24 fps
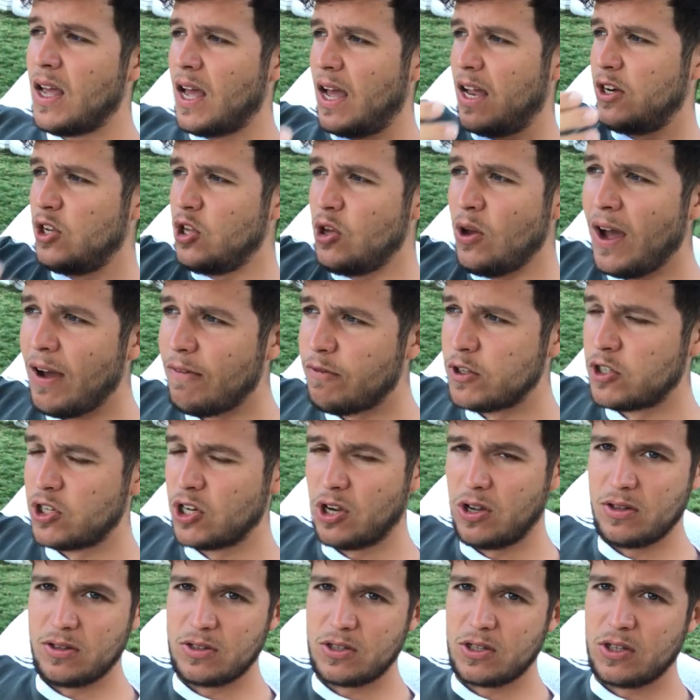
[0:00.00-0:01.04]
And you have a
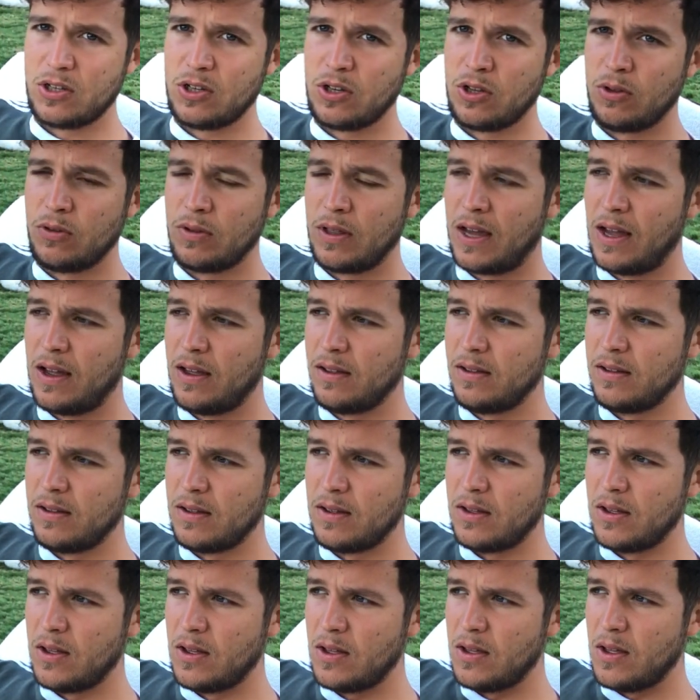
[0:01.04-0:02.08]
chance to do that.
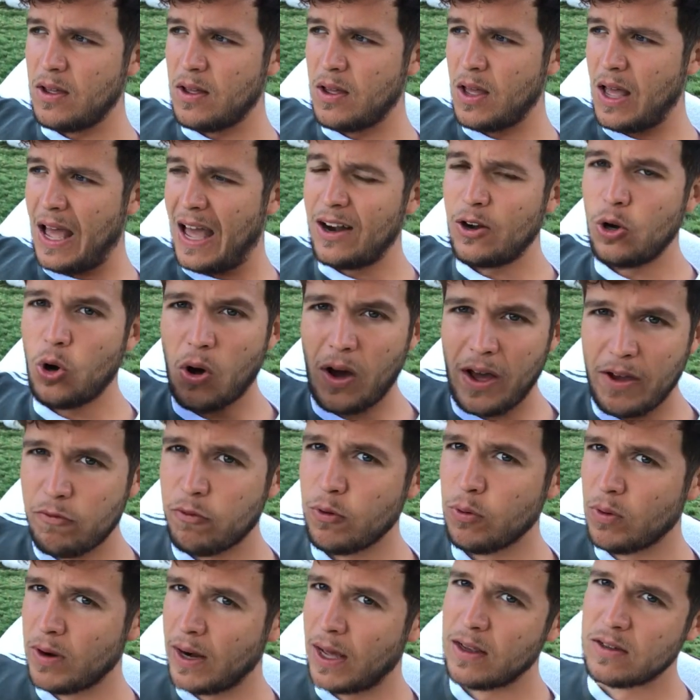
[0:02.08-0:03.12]
And not
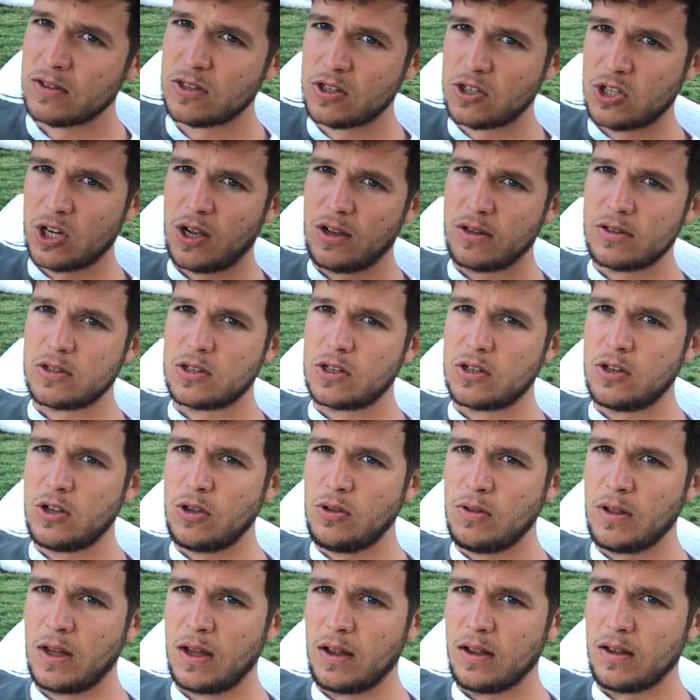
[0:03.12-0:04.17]
everyone has a chance to
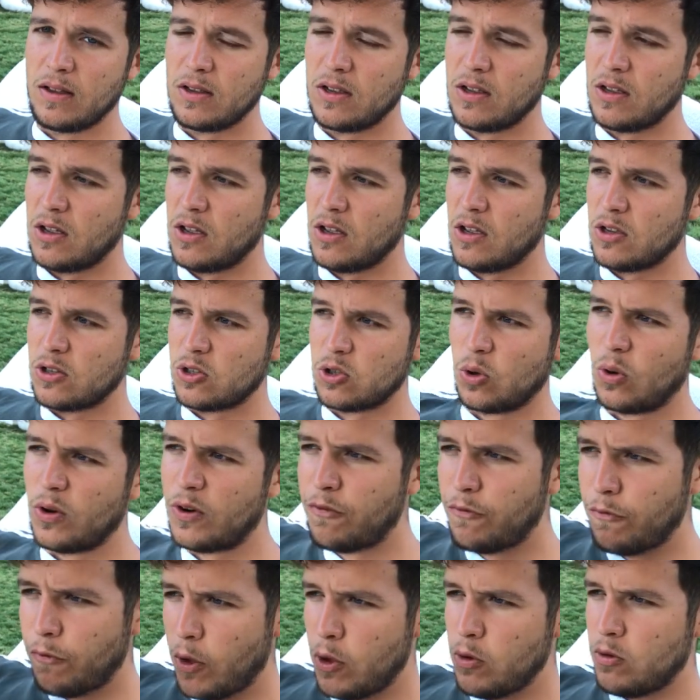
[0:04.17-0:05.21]
do that. So I'd
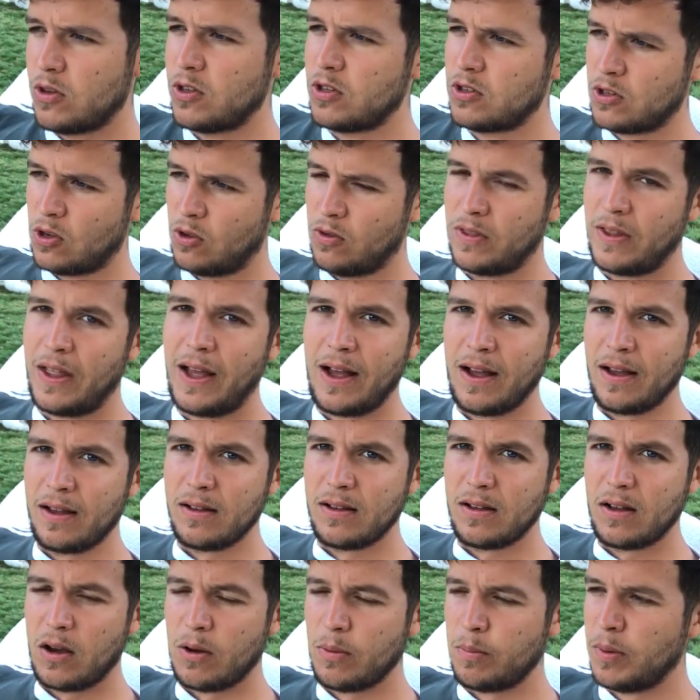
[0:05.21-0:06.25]
focus on that.
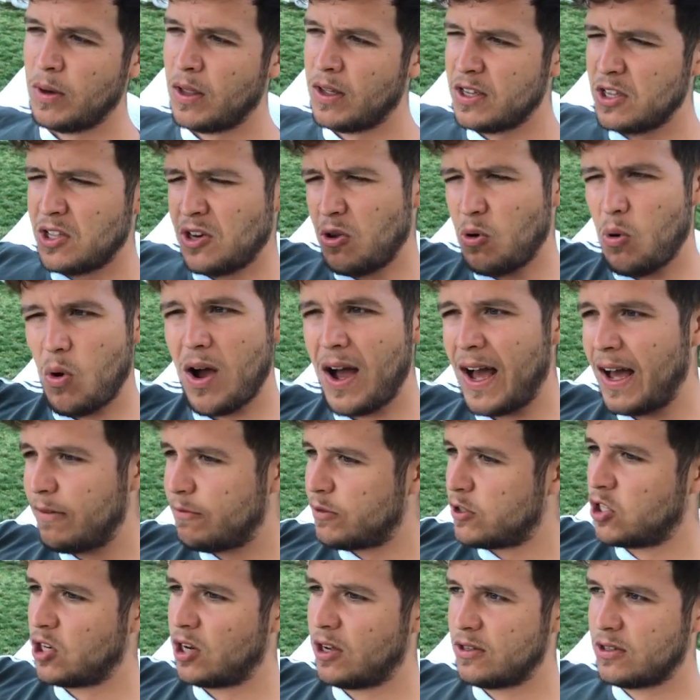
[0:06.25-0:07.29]
I'd be like, you know what? I have
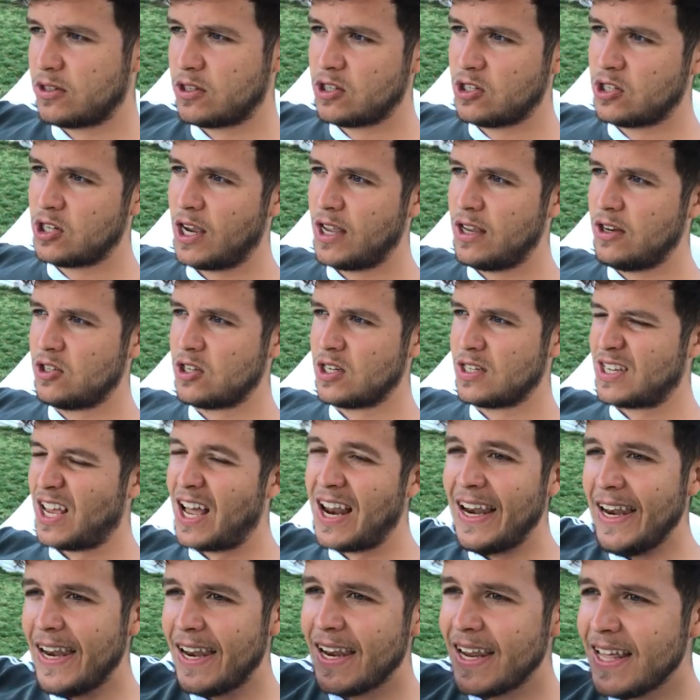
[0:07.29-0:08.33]
a chance to change this.
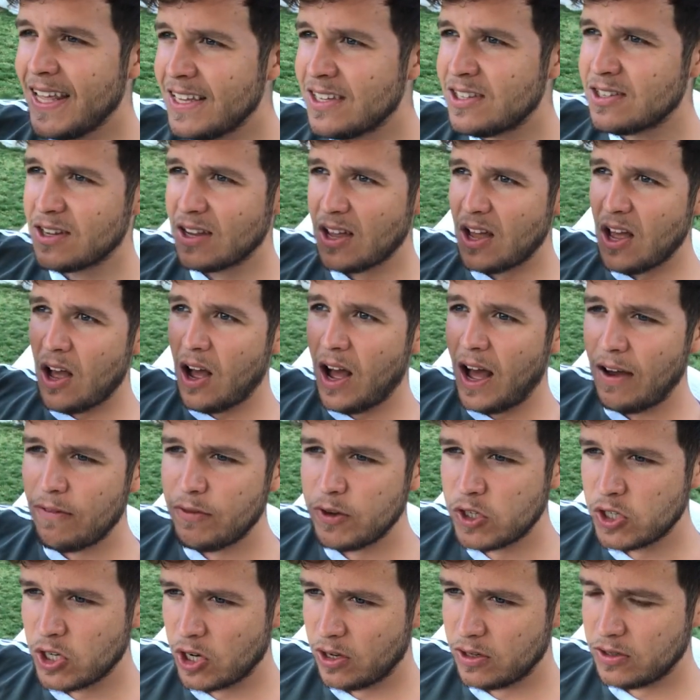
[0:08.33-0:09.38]
At least I have a
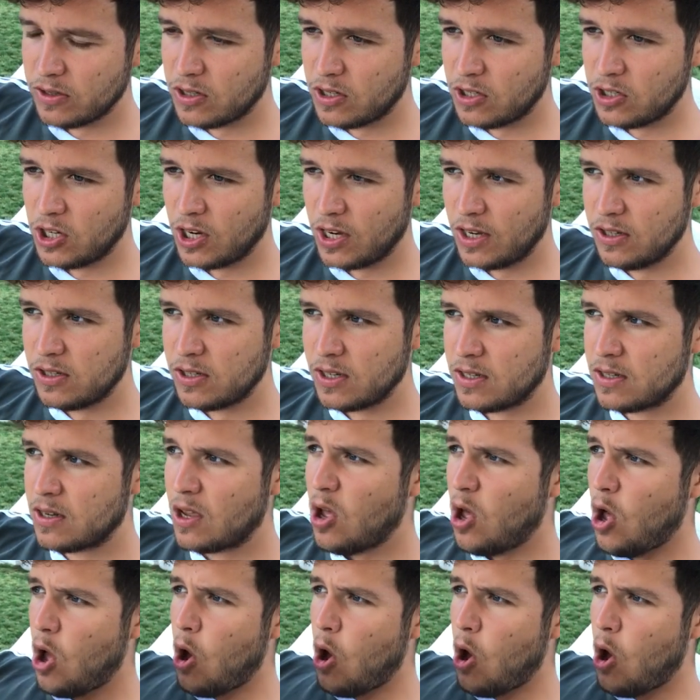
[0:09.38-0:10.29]
chance to change this.